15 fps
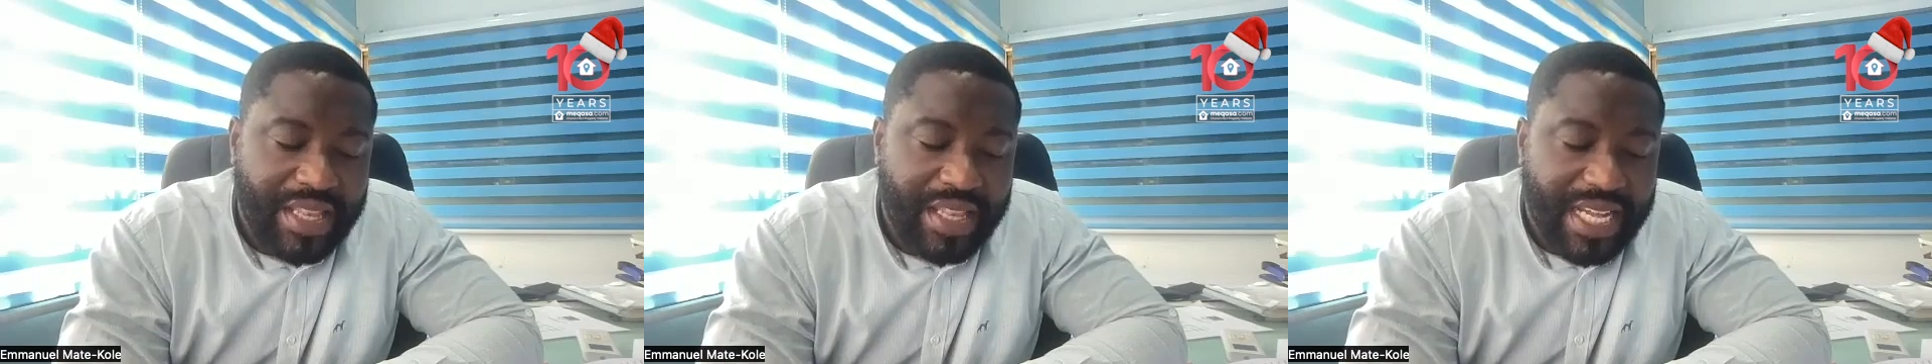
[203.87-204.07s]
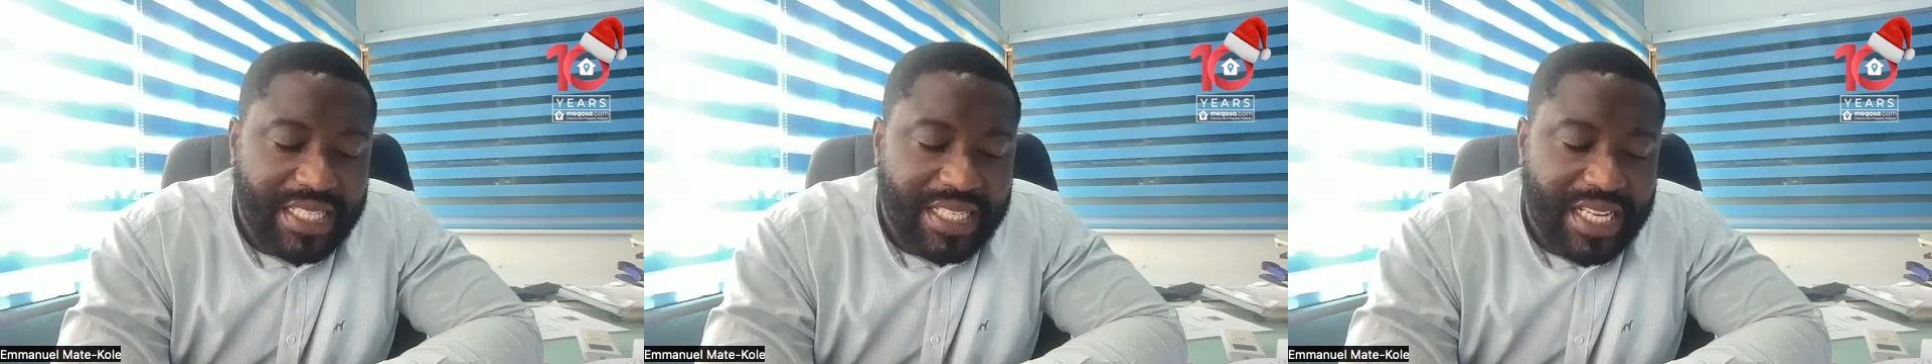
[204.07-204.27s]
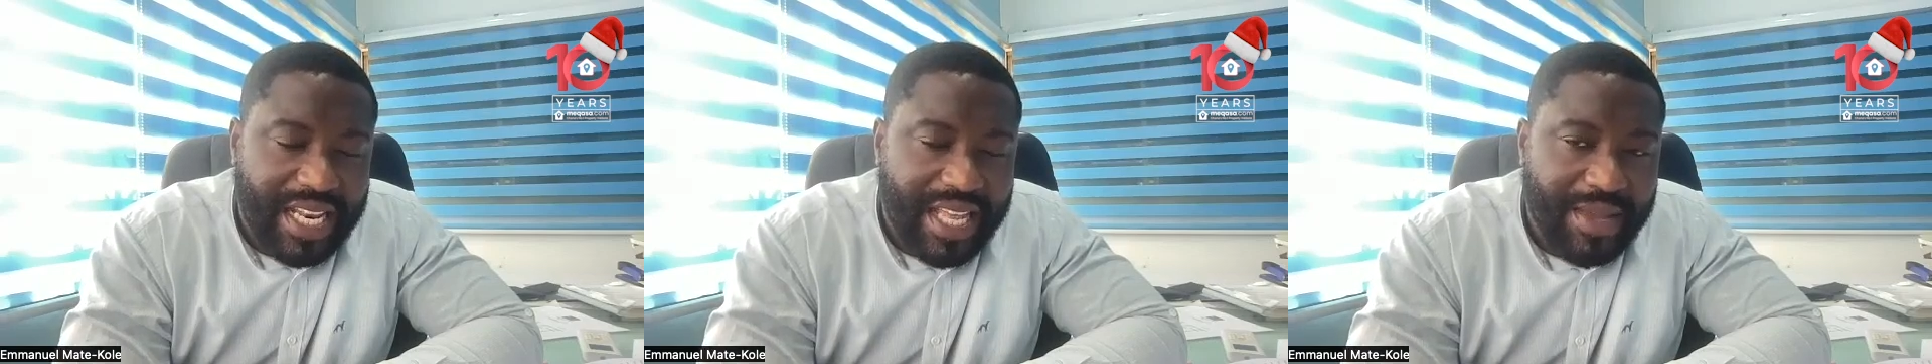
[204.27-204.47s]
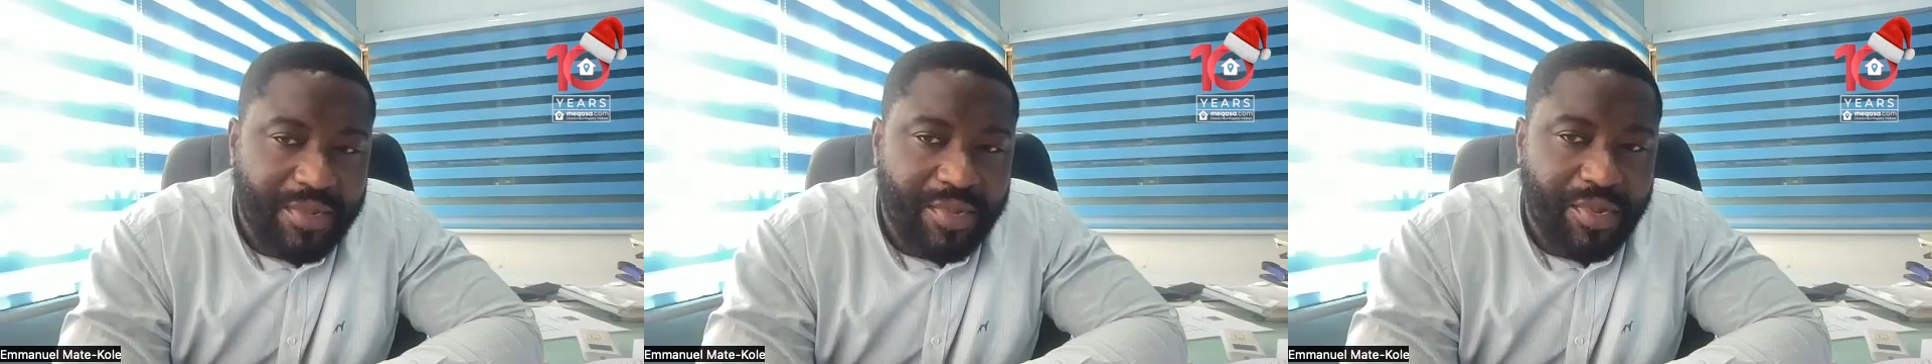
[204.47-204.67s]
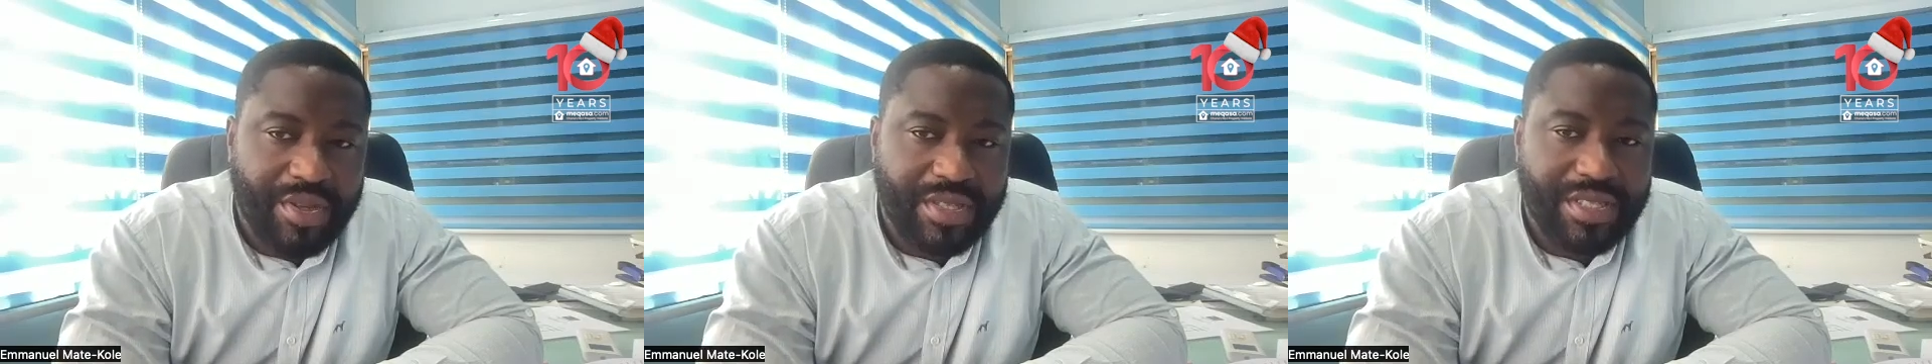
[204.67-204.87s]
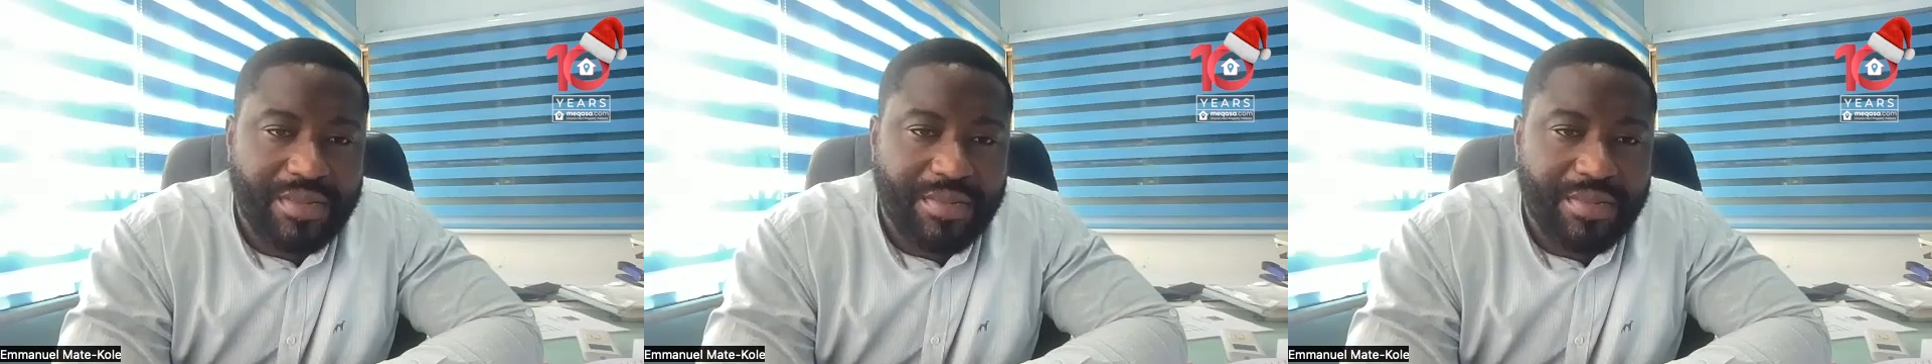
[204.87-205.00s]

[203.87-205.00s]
that claim was,